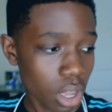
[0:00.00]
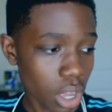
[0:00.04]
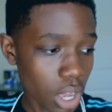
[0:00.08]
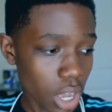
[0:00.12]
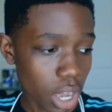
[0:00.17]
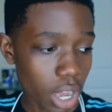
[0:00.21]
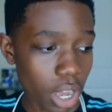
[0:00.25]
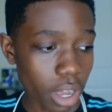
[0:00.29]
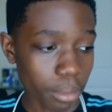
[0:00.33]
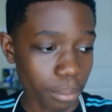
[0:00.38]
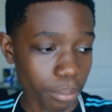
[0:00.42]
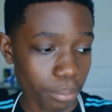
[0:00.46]

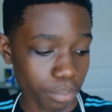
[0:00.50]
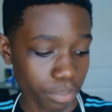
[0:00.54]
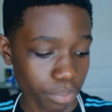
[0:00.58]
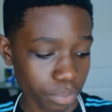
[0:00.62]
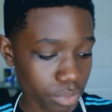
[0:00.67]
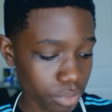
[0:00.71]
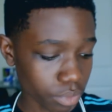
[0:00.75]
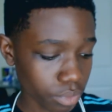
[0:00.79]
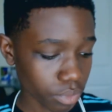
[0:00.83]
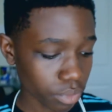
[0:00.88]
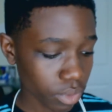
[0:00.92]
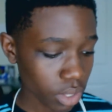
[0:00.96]

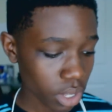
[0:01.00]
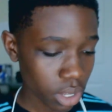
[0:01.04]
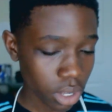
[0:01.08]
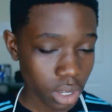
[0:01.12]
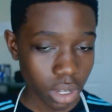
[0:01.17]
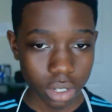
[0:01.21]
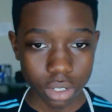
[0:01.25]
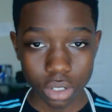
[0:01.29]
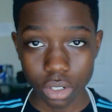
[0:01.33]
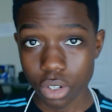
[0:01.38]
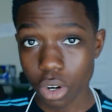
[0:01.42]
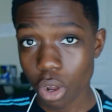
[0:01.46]

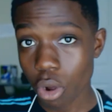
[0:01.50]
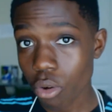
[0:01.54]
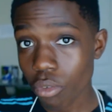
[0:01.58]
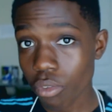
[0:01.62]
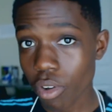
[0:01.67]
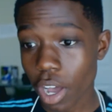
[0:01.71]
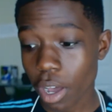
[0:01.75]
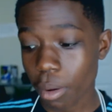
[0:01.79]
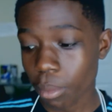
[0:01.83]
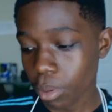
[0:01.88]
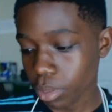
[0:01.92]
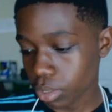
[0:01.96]
No
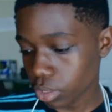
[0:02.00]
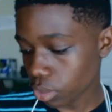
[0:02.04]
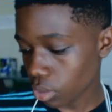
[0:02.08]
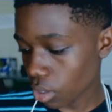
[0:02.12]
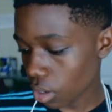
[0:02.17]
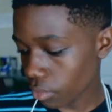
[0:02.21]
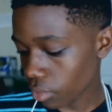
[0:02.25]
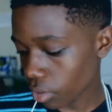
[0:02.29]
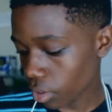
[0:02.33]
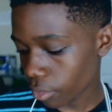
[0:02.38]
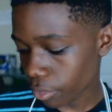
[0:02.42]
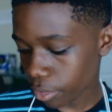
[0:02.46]
vibe
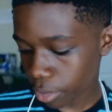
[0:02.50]
whatsoever.